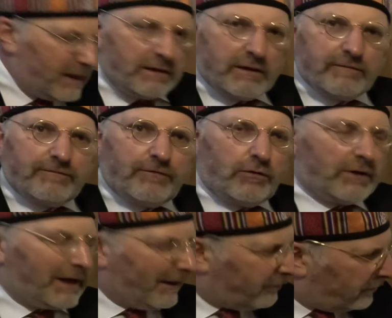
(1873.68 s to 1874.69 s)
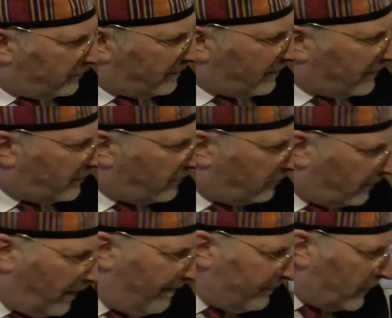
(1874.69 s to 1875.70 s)
winter for classical
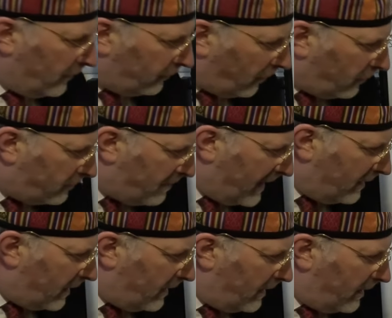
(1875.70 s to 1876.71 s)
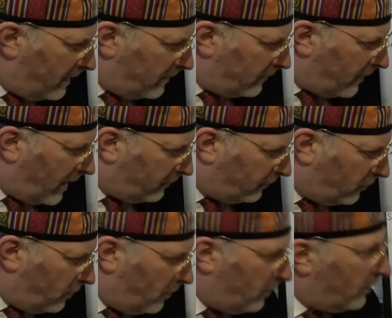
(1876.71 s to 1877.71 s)
civilization. So Spengler
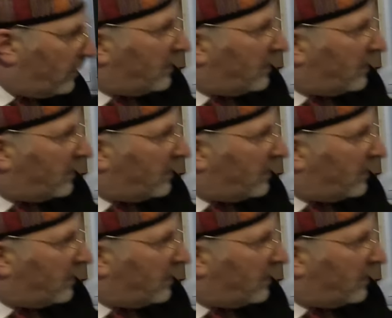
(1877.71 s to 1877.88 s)
saw